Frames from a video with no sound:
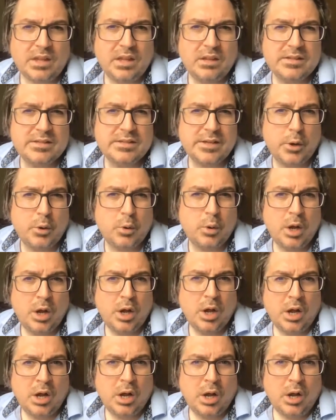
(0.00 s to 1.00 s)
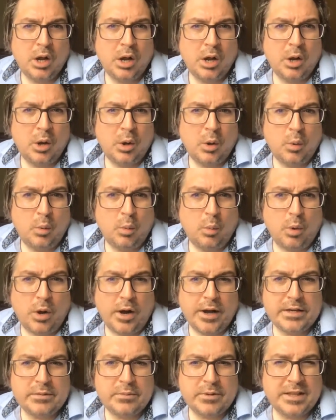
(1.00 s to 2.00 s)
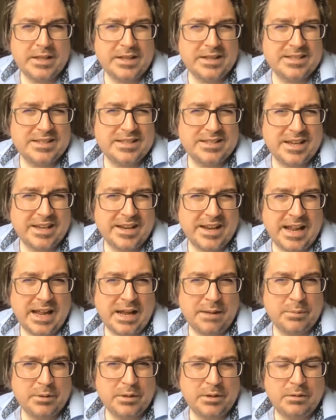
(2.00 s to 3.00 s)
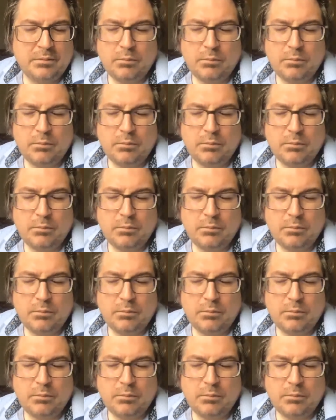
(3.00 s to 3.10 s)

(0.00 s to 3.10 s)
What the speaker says: So why do we think this is going to happen?